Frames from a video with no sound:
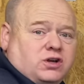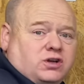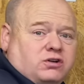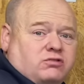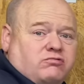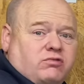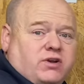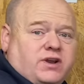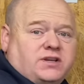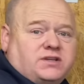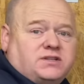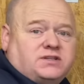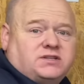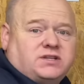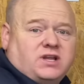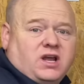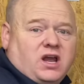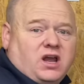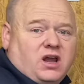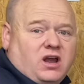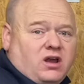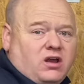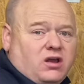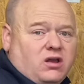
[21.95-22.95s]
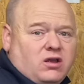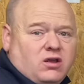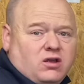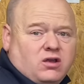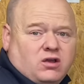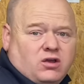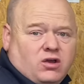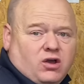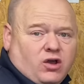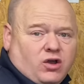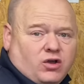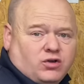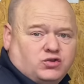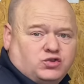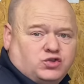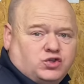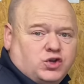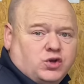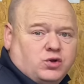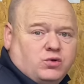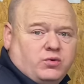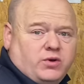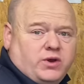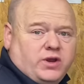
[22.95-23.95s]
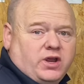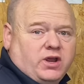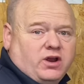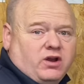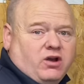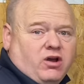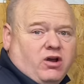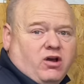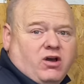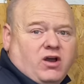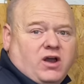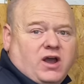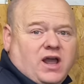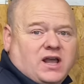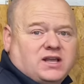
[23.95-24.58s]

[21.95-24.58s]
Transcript: Greenstar or Junior or